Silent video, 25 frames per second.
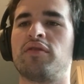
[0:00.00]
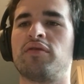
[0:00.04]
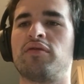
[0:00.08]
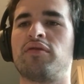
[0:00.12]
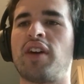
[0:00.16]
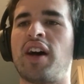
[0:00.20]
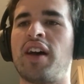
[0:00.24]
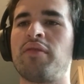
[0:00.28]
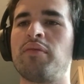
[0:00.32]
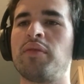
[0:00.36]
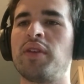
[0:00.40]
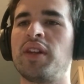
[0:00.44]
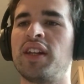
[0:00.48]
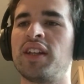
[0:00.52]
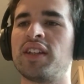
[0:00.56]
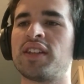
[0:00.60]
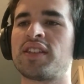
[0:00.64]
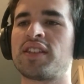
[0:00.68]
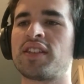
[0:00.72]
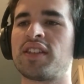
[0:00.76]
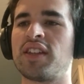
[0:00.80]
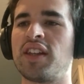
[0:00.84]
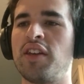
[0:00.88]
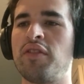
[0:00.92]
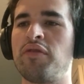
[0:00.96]
5
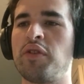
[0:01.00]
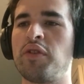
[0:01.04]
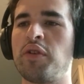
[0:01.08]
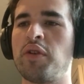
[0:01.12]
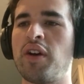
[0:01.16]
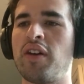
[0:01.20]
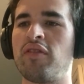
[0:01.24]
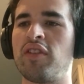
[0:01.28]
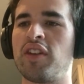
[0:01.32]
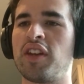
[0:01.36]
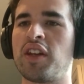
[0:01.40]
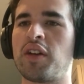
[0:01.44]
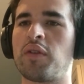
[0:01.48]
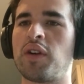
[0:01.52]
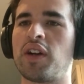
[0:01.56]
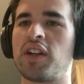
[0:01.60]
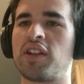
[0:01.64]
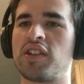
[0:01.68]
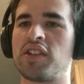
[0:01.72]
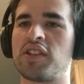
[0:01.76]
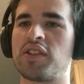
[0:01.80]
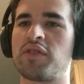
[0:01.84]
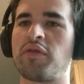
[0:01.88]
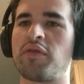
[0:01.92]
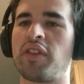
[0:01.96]
minutes if you have any
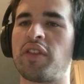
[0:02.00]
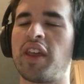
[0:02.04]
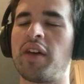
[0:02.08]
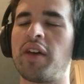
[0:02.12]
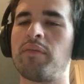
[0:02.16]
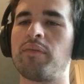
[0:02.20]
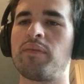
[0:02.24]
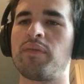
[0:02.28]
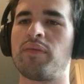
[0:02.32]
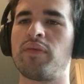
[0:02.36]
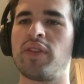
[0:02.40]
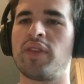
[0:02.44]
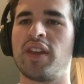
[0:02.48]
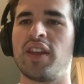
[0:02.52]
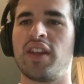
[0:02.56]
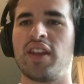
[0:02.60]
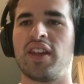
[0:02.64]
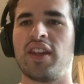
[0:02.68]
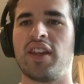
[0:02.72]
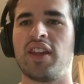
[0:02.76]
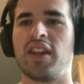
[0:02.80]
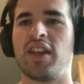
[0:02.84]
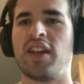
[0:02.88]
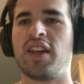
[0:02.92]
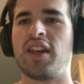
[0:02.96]
questions for them.
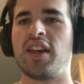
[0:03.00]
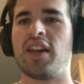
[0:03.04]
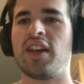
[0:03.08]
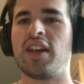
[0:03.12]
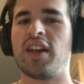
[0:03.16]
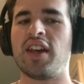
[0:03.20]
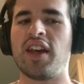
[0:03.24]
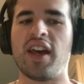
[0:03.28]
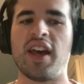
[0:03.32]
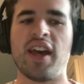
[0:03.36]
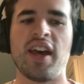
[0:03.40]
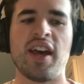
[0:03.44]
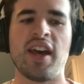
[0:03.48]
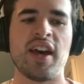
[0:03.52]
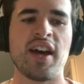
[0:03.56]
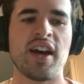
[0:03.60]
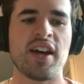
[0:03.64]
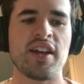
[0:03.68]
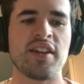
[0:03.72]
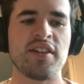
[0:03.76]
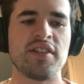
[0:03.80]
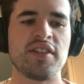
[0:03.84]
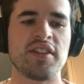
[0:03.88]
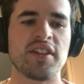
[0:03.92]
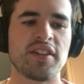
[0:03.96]

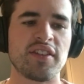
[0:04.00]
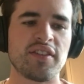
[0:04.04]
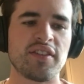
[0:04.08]
And